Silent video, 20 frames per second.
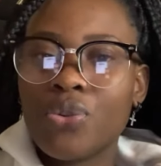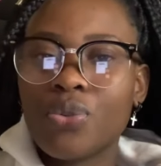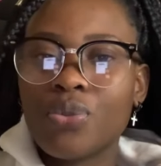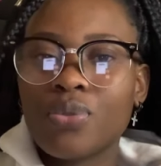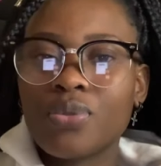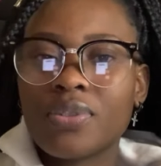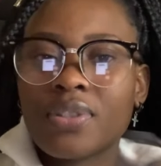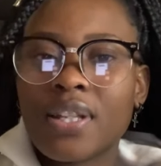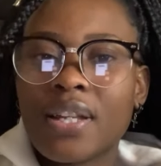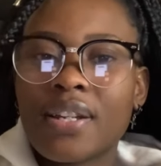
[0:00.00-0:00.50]

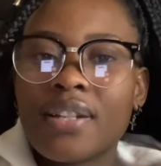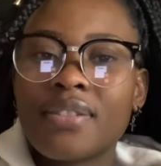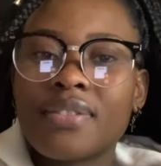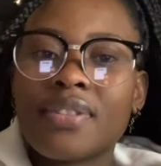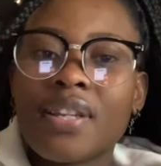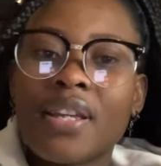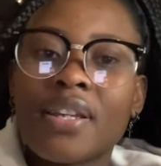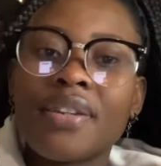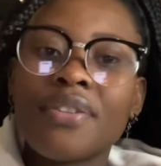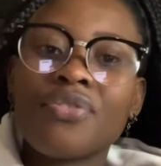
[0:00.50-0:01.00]
Started
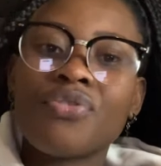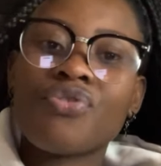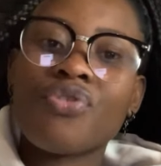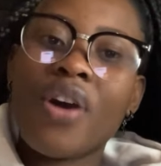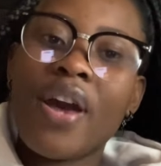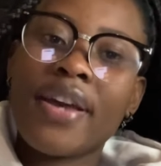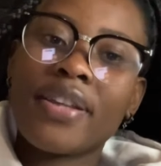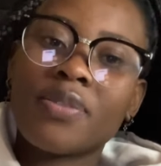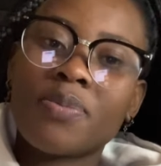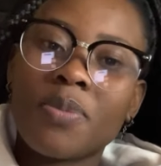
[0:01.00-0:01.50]
taking
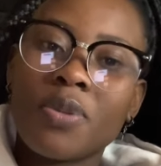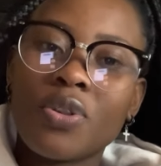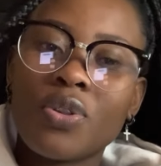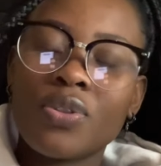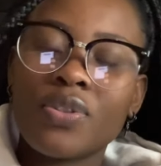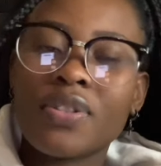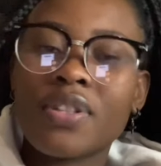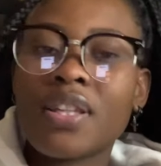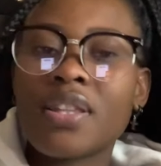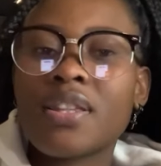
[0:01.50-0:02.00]
drugs
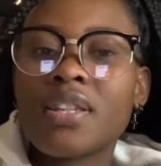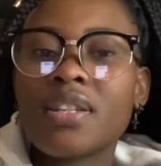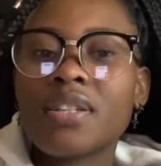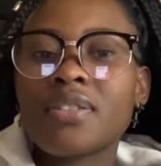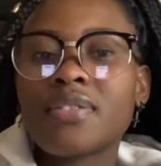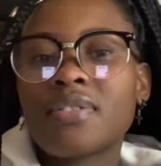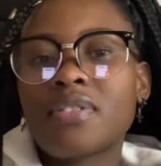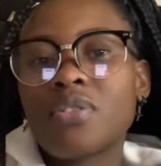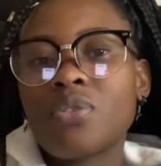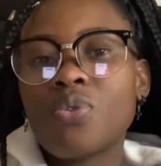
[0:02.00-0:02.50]
because they think
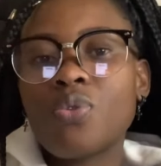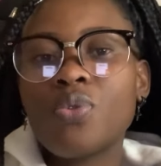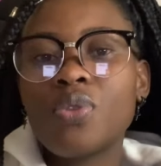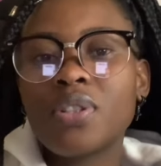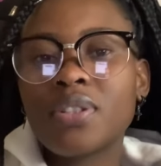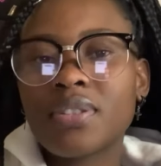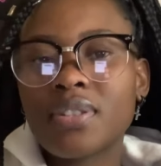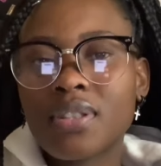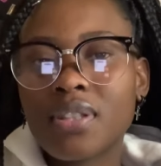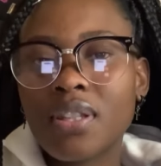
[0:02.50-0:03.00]
it's the
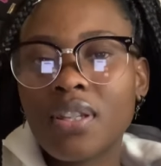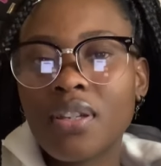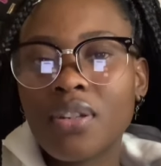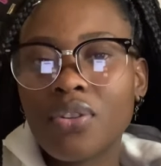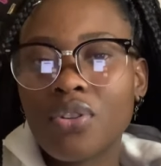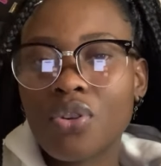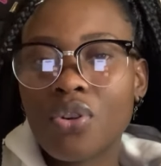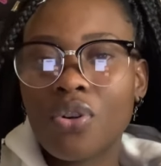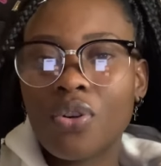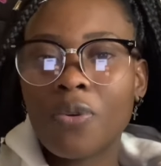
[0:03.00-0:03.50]
coolest
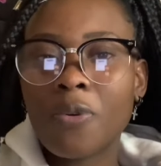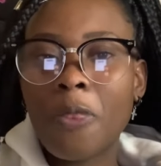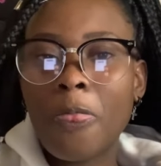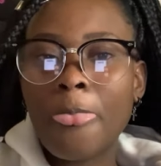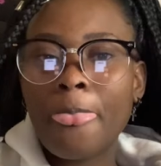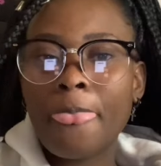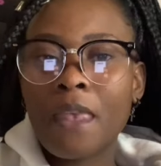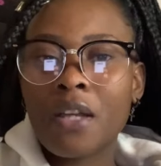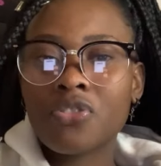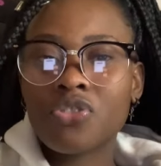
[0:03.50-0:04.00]
thing. No,
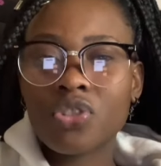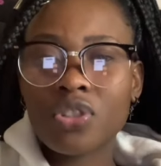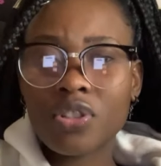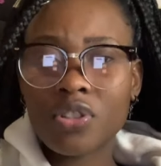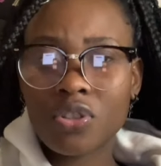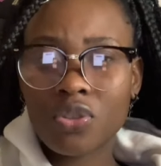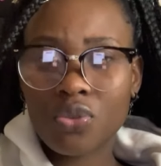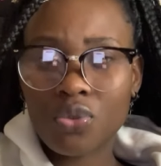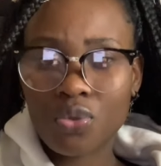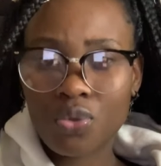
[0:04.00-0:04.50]

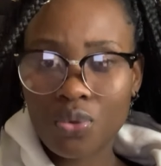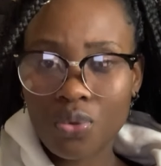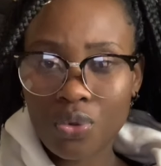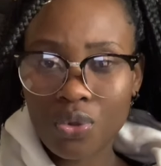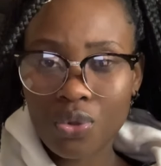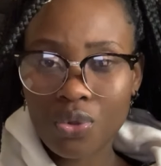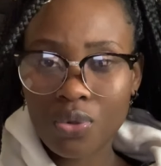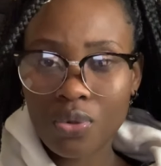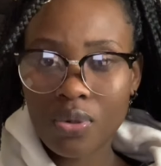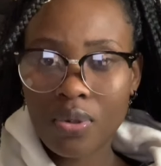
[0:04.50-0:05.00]
just do
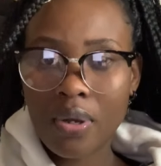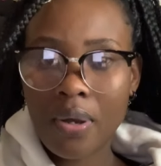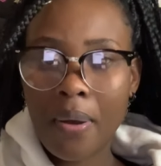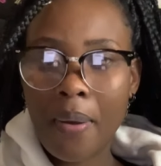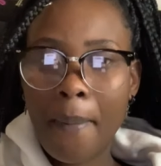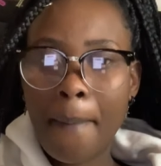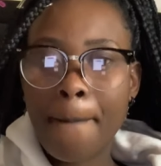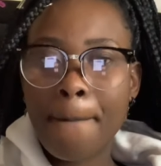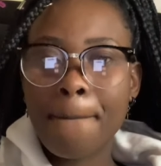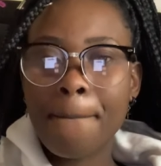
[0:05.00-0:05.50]
you,
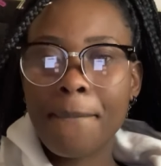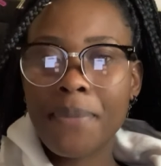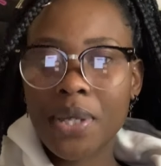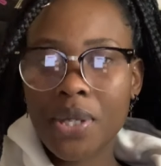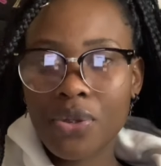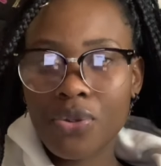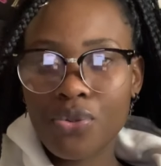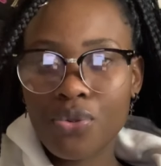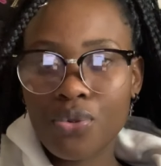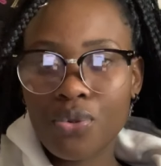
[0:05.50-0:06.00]

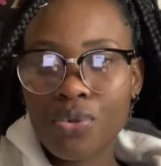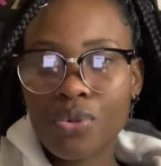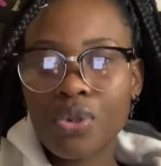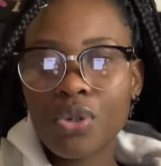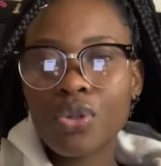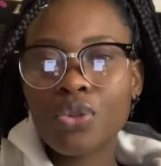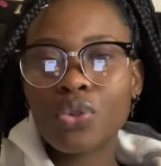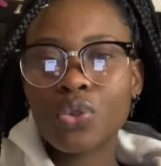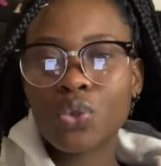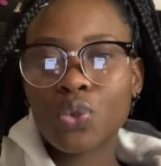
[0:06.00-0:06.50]
be you,
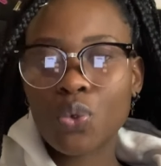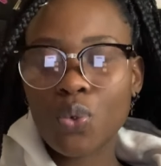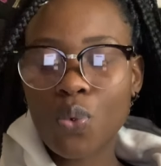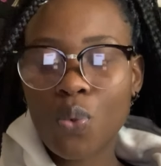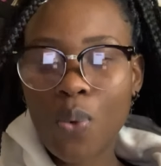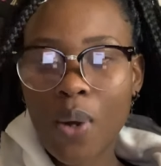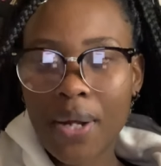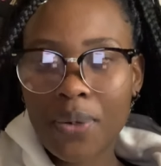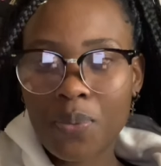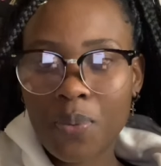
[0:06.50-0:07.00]
do
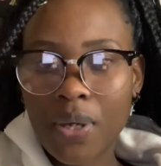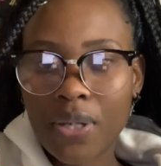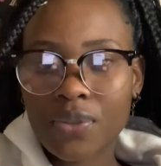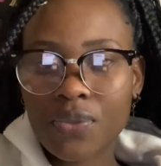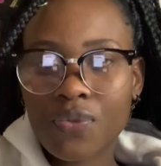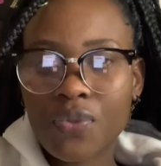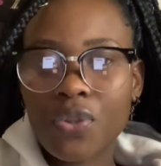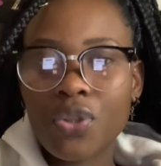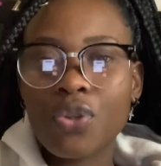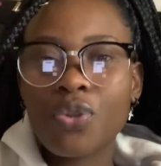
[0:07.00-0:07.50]
what works
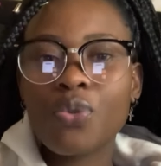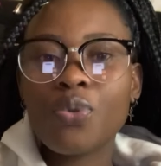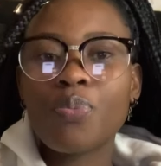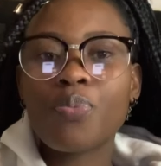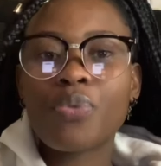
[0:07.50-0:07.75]
for you.